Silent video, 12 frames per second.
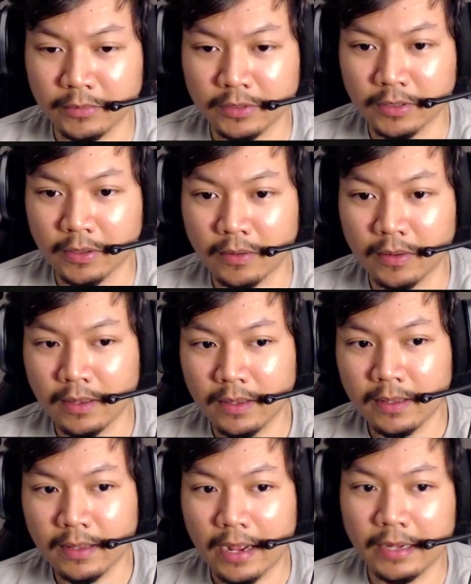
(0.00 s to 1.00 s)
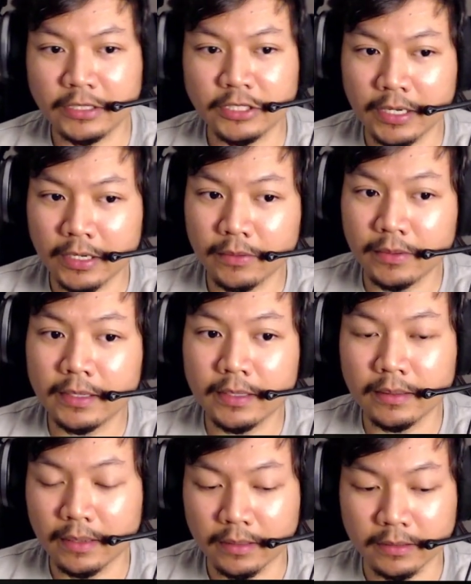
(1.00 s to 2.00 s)
So I generally
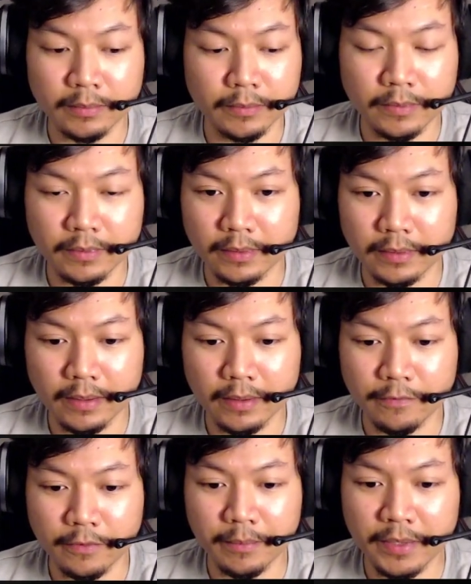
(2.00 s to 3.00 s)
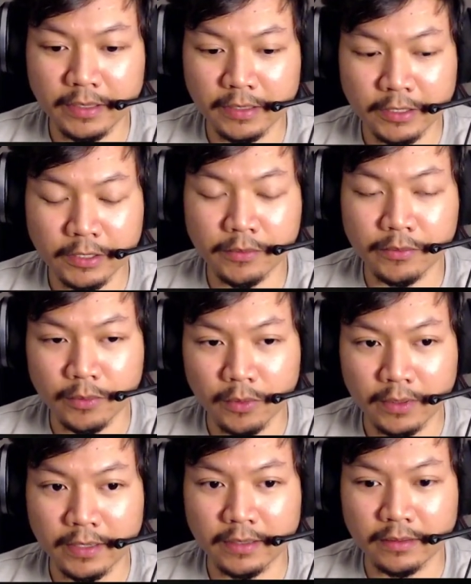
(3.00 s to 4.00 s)
is for me the general
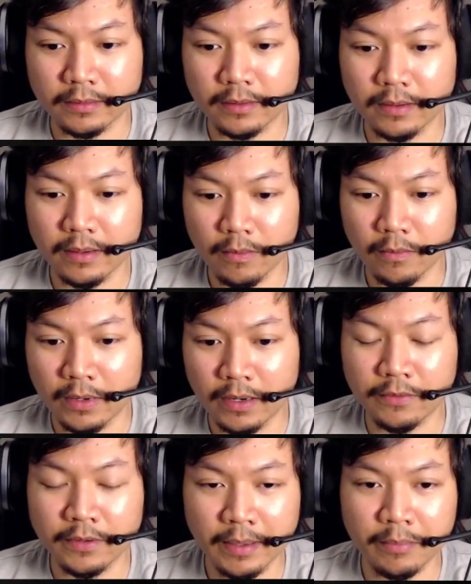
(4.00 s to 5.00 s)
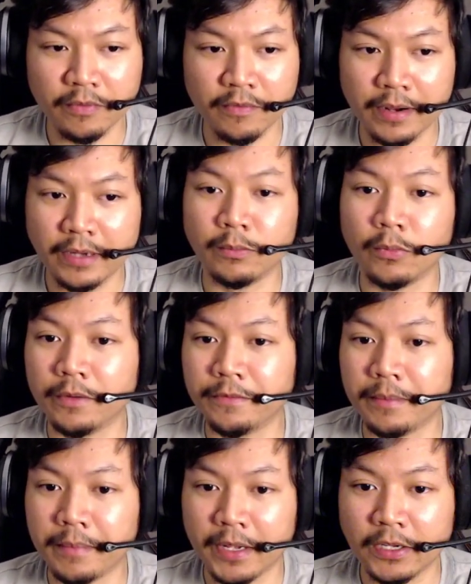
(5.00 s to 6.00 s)
rule is whatever that provides more
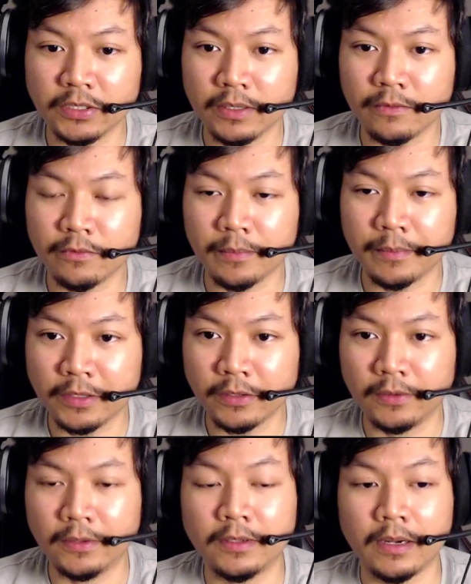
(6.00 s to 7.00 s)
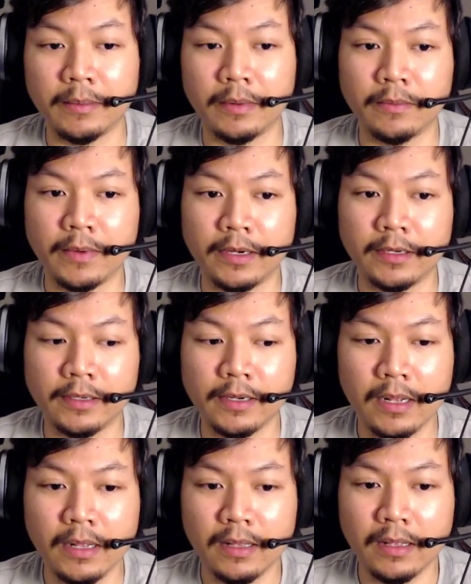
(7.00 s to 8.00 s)
information for me to determine whether
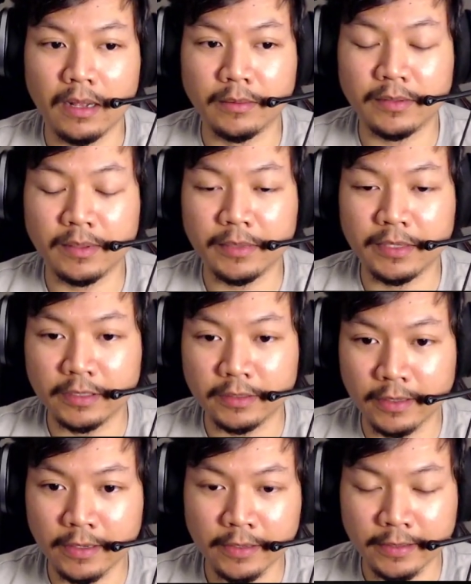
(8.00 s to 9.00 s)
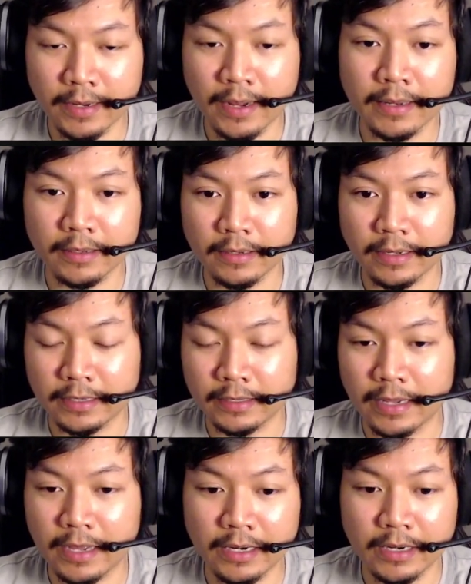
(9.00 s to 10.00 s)
something is good or not, like an
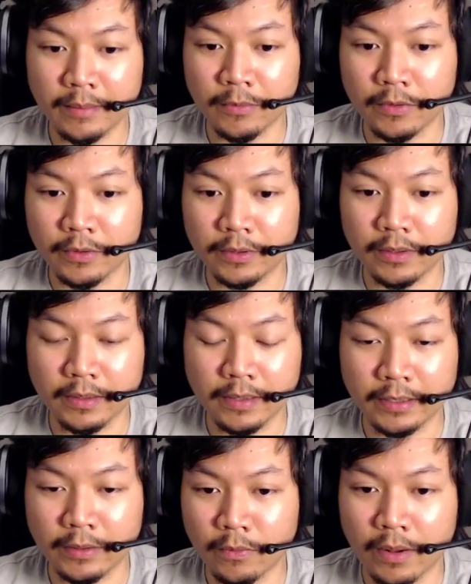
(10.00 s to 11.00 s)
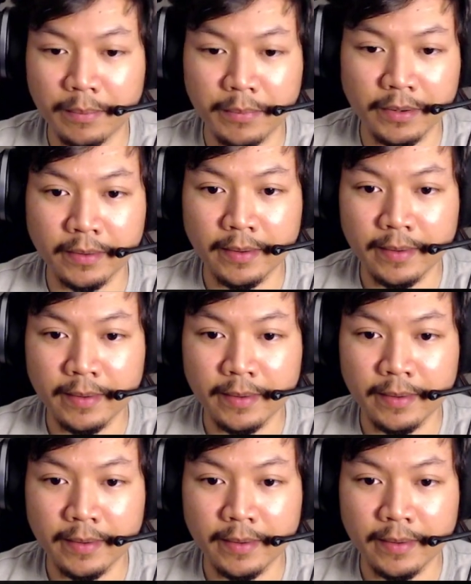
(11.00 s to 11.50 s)
item or like a weapon.